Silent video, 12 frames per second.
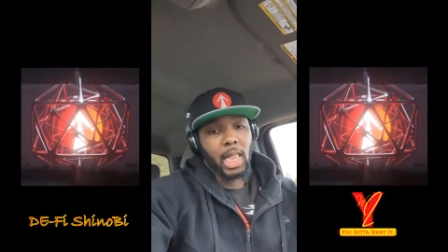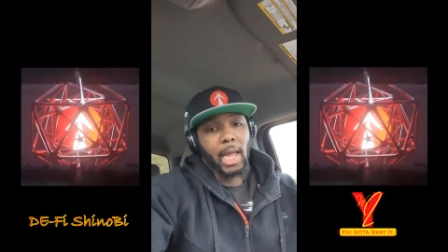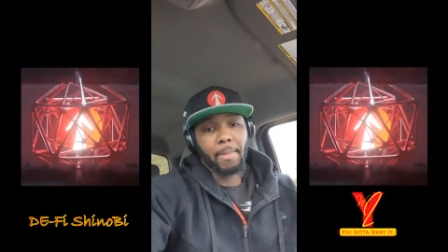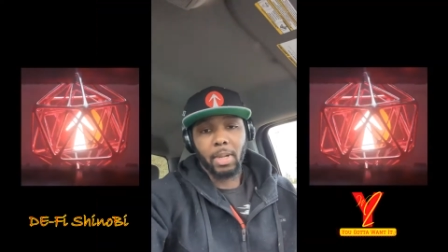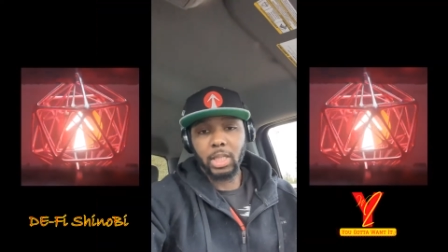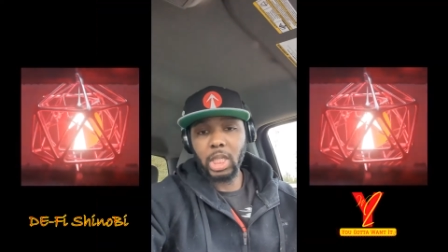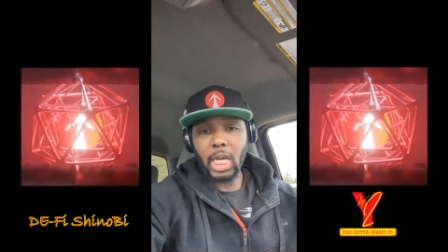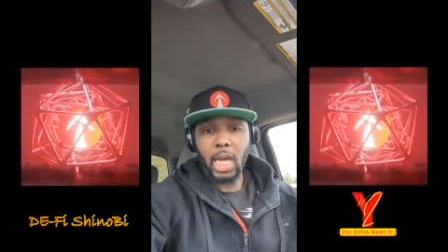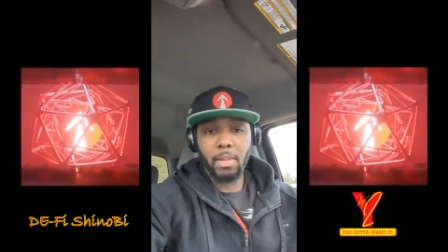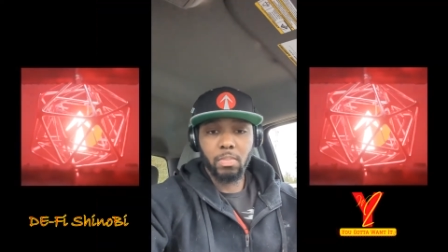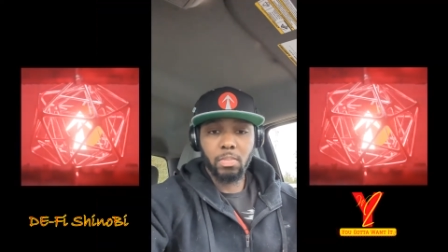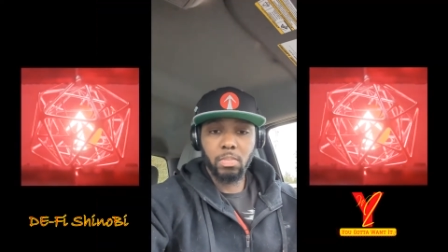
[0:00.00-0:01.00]
I like my
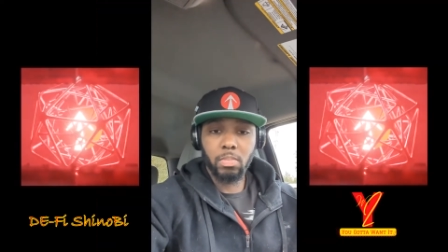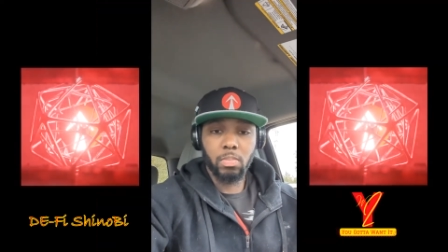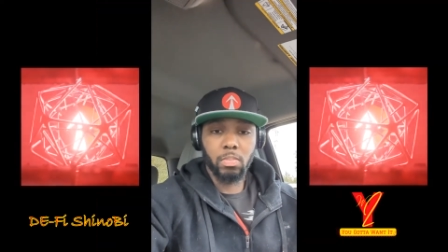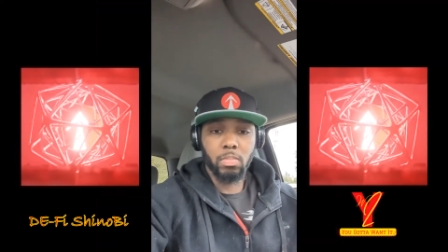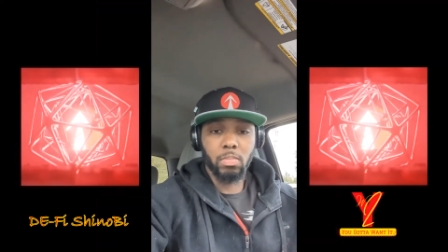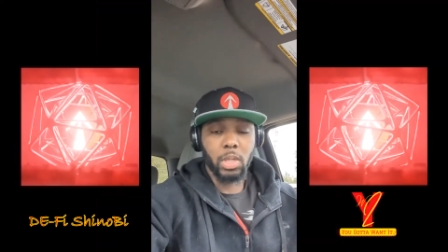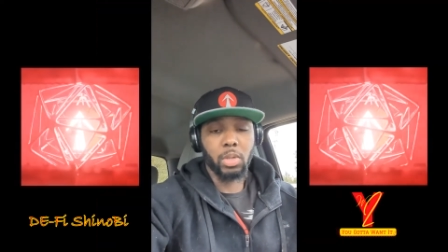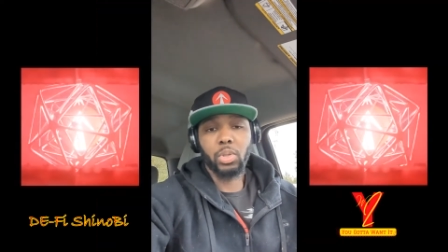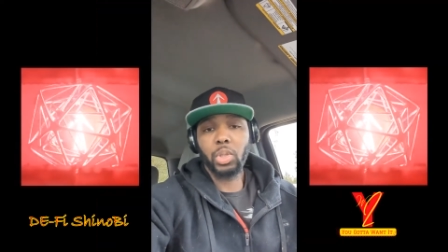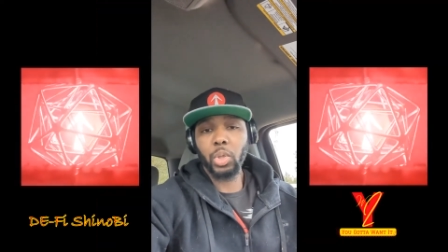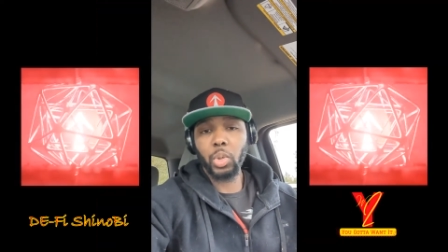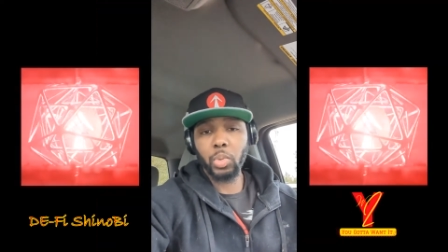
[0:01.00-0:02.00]
job. It was
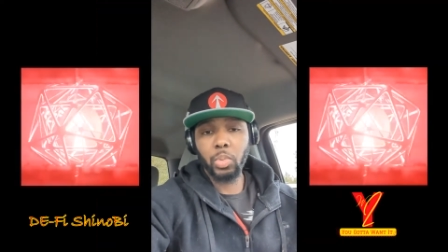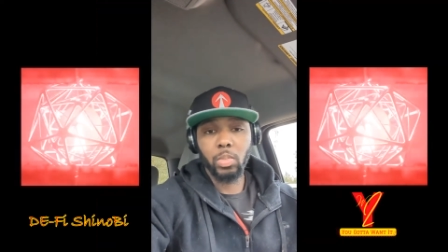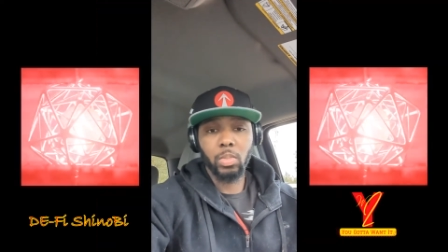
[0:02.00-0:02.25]
cool.